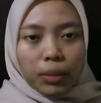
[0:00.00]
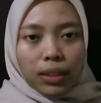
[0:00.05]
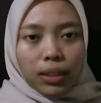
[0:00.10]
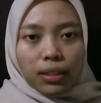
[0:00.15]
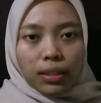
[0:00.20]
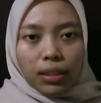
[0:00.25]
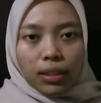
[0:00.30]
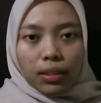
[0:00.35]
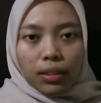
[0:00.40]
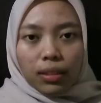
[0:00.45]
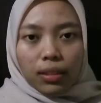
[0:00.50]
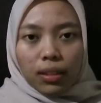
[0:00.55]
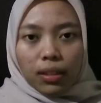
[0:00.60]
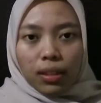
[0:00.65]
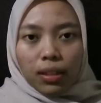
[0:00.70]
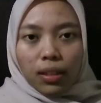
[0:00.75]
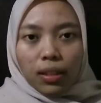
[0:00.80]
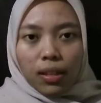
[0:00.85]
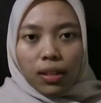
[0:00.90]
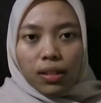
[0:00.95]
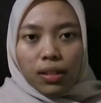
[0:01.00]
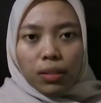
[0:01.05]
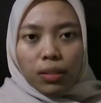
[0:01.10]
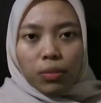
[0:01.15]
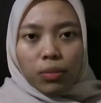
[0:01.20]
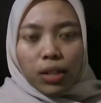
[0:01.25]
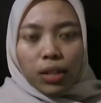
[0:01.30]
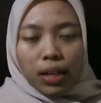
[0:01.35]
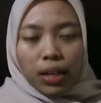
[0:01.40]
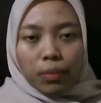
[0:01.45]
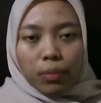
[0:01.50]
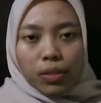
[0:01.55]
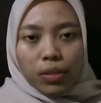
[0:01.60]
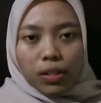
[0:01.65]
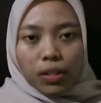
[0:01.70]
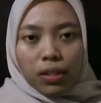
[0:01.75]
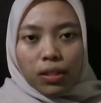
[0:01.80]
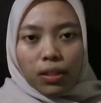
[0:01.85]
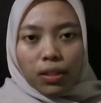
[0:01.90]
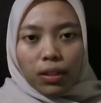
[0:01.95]
But
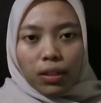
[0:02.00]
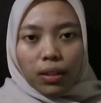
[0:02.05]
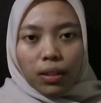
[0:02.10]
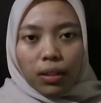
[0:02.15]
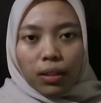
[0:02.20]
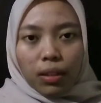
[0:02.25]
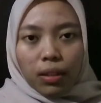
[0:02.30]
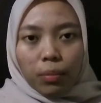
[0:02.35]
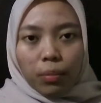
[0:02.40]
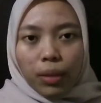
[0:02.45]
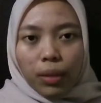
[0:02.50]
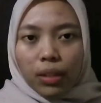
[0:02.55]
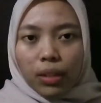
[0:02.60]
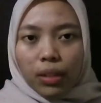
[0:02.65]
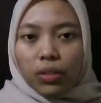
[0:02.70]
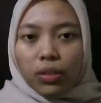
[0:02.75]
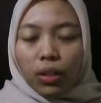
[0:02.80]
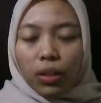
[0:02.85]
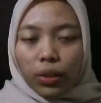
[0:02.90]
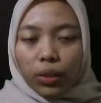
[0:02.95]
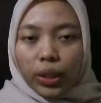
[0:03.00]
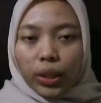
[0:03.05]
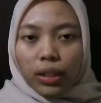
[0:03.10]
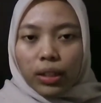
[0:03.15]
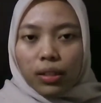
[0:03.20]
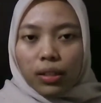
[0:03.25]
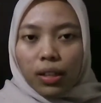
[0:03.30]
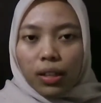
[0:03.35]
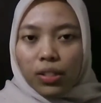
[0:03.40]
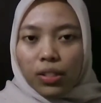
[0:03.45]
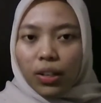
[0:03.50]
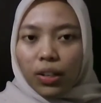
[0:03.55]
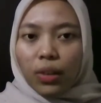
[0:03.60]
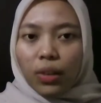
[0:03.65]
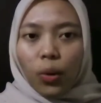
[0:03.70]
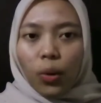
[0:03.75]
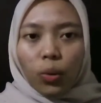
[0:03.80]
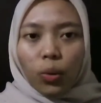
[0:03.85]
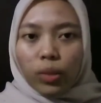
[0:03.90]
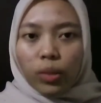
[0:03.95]
sometimes being tolerant is
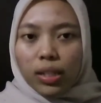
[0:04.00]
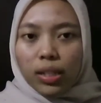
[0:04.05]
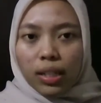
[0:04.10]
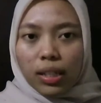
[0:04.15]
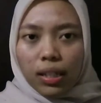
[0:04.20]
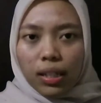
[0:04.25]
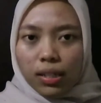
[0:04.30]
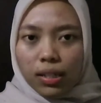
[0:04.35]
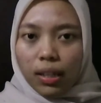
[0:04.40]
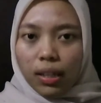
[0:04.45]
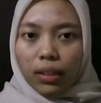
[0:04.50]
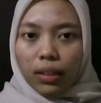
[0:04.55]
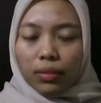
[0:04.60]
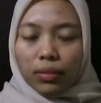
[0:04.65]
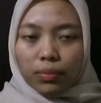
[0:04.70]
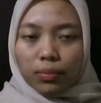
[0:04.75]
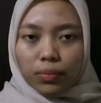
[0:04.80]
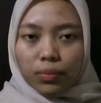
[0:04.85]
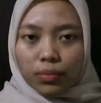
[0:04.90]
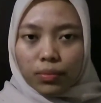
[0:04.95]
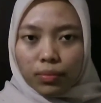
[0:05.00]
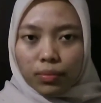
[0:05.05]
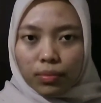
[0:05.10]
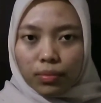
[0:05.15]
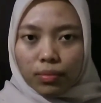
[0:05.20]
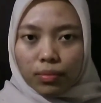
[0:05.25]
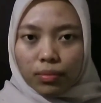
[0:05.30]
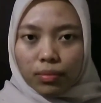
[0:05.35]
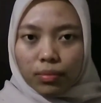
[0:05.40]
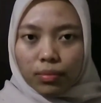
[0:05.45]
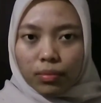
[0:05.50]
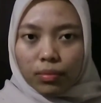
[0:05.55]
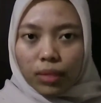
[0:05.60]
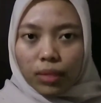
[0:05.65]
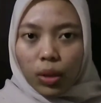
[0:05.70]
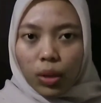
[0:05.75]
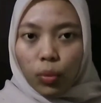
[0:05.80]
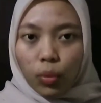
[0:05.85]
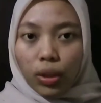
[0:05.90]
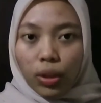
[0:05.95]
not always easy.
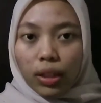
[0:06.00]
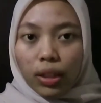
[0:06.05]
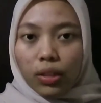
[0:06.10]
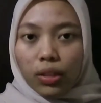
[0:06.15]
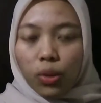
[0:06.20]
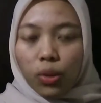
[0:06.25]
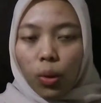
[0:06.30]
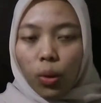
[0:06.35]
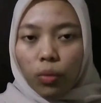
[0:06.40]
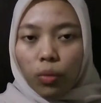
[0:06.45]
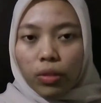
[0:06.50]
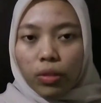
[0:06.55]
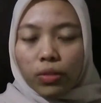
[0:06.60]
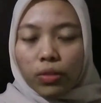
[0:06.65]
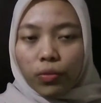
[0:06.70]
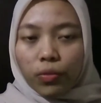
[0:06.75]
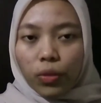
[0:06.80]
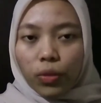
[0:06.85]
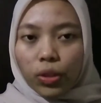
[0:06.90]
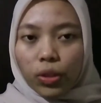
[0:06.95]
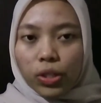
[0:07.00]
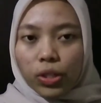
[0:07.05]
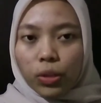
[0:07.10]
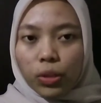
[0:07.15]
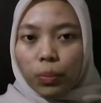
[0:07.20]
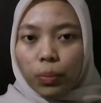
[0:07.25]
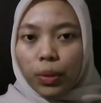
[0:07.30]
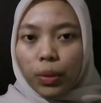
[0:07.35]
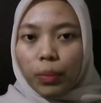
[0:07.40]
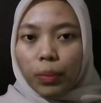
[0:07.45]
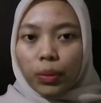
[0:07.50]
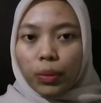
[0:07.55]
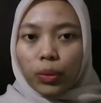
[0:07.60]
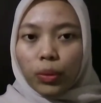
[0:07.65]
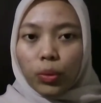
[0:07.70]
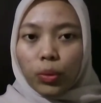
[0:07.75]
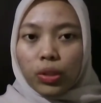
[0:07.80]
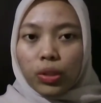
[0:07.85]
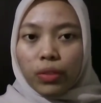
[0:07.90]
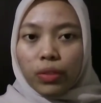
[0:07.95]
We can't always force
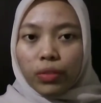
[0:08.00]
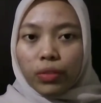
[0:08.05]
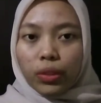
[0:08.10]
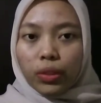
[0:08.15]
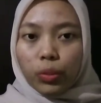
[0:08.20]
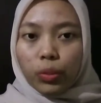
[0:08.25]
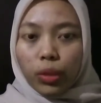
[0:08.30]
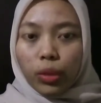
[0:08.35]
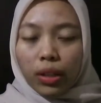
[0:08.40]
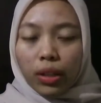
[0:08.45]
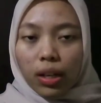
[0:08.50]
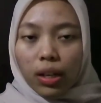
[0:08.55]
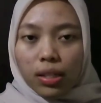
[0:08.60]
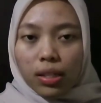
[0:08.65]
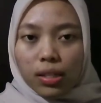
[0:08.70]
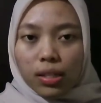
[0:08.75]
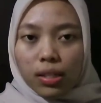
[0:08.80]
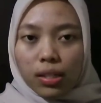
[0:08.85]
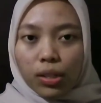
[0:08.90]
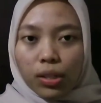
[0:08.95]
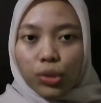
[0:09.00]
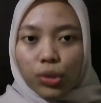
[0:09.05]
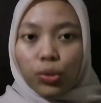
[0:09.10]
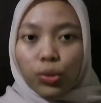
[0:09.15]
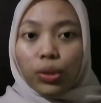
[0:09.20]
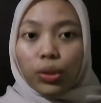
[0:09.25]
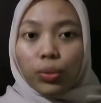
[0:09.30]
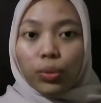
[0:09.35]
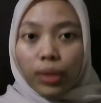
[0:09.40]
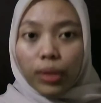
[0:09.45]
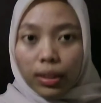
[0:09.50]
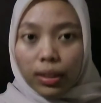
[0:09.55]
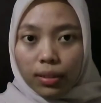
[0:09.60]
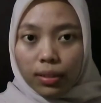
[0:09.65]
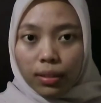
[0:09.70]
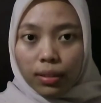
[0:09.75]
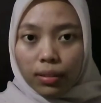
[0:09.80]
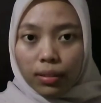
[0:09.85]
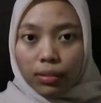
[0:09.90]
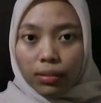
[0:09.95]
people who are different with us to
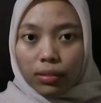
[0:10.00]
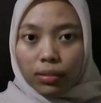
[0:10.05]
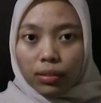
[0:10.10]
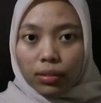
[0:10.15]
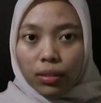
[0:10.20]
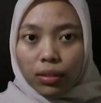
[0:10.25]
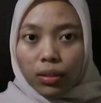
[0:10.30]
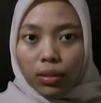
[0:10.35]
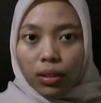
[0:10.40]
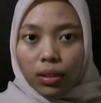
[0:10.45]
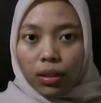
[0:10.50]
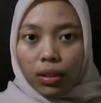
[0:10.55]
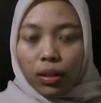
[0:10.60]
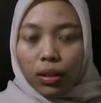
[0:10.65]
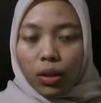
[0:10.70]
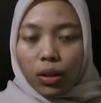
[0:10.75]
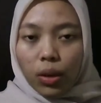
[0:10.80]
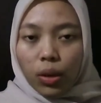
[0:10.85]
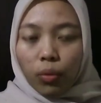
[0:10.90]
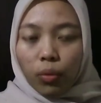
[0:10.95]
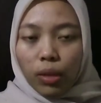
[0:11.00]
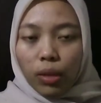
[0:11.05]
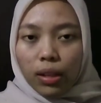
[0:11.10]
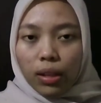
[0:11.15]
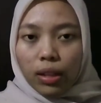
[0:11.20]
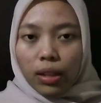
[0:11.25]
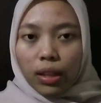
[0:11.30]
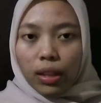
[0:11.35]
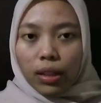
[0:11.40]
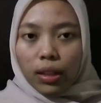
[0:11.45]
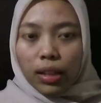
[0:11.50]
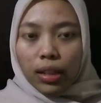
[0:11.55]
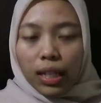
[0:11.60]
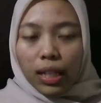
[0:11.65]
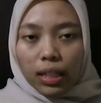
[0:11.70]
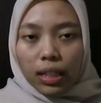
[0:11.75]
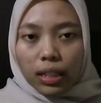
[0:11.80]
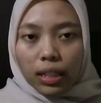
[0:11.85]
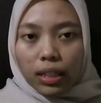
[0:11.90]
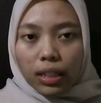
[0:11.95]
agree with what they
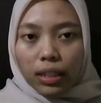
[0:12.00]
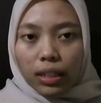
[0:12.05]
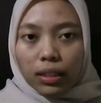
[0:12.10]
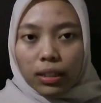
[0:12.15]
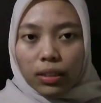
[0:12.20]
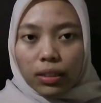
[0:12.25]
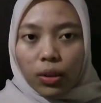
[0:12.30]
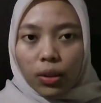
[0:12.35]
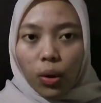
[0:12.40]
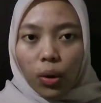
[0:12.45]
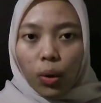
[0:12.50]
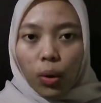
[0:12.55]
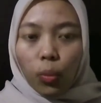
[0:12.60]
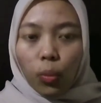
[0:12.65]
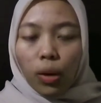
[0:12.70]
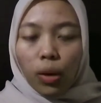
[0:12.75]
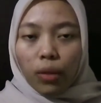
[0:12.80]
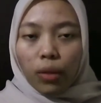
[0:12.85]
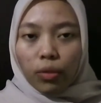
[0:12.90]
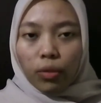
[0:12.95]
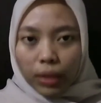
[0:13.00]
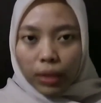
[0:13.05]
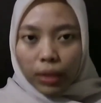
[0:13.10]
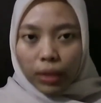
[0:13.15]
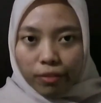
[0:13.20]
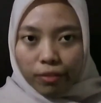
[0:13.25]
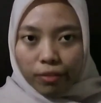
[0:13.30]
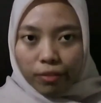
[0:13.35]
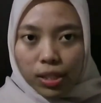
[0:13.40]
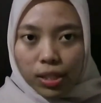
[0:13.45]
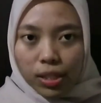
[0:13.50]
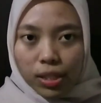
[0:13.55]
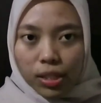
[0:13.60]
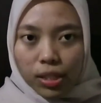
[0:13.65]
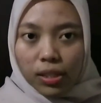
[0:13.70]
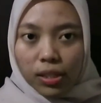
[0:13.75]
think or what we believe.